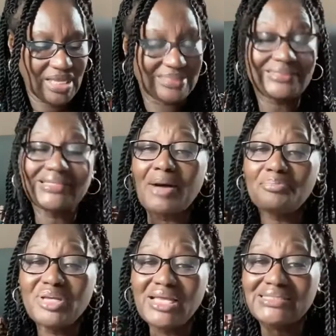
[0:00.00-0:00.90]
Stop
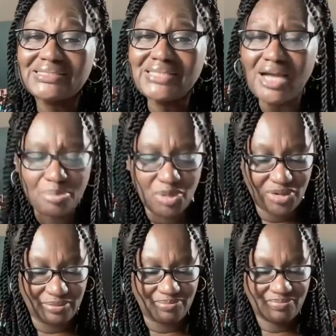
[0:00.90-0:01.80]
being
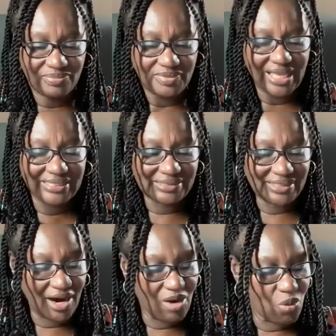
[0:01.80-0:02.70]
stubborn and
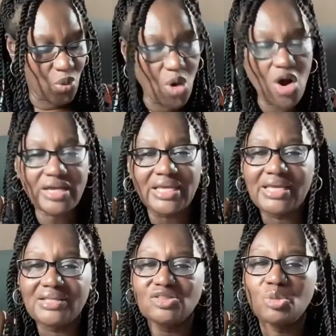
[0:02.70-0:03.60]
start walking
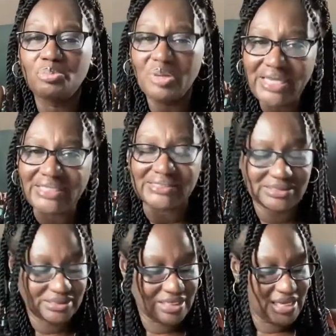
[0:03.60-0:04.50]
in the
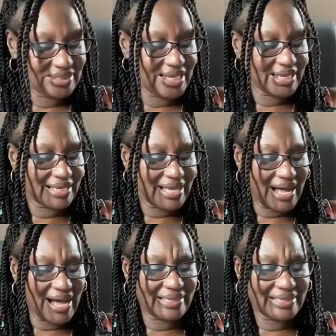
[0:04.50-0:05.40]
peace that
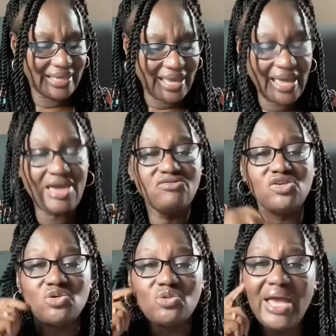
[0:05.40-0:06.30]
God gave
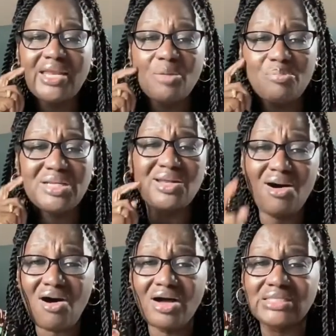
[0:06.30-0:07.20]
you and it
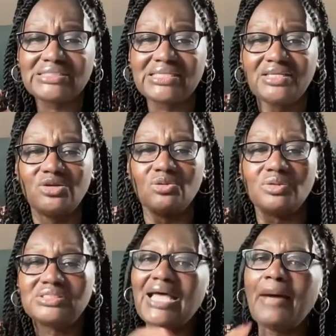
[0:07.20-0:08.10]
belongs to you.
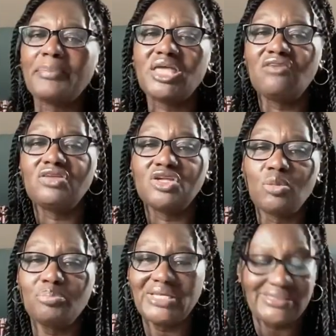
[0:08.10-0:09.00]
Stop giving your
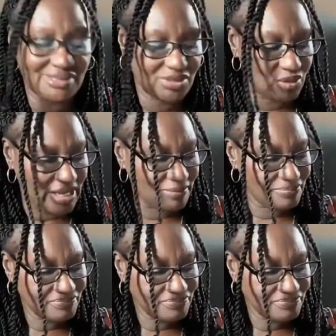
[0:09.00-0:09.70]
peace away.